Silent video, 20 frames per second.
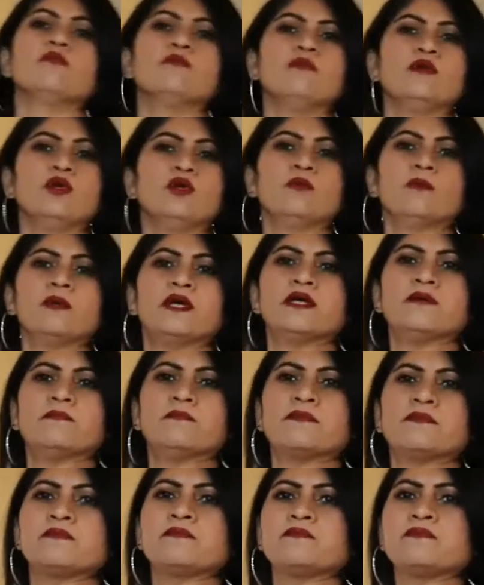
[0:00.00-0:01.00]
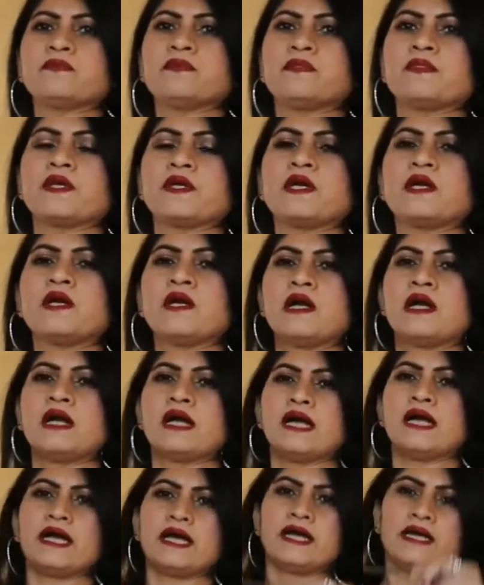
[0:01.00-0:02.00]
below my hip
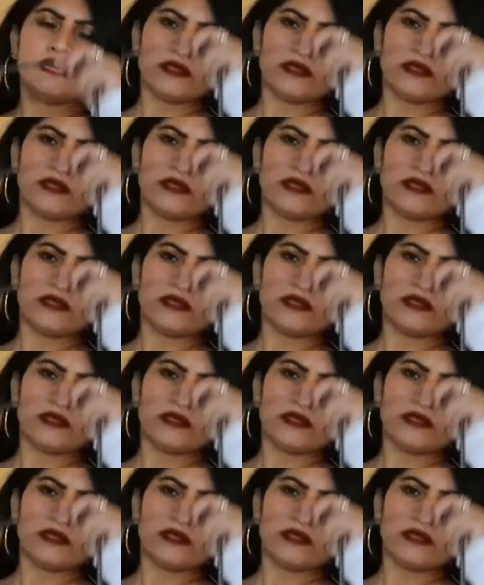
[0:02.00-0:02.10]
and